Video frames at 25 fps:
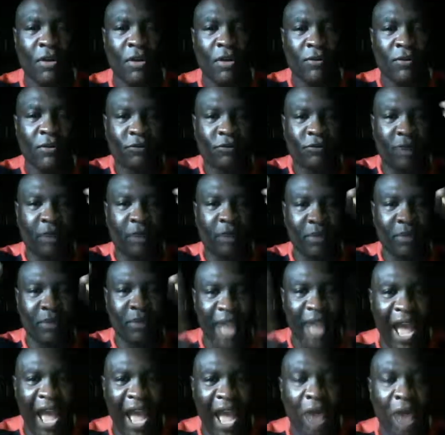from
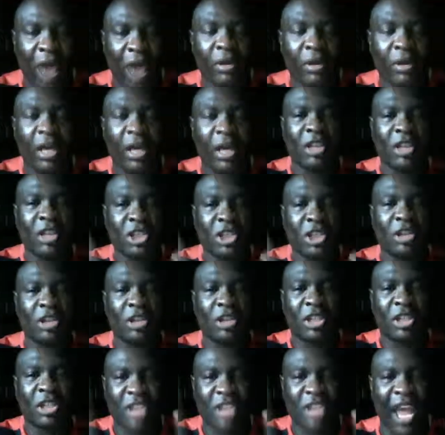now until
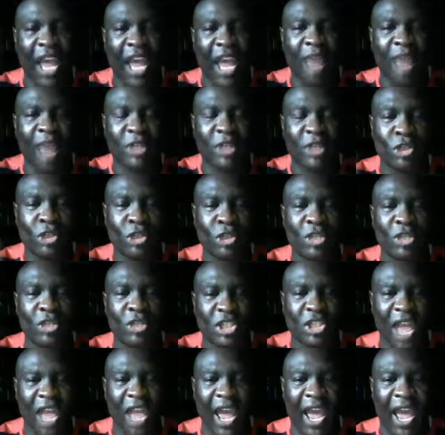the time that you
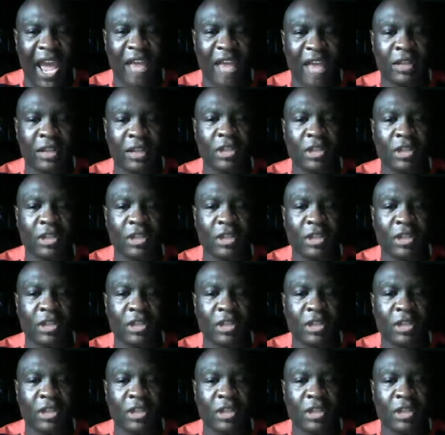decide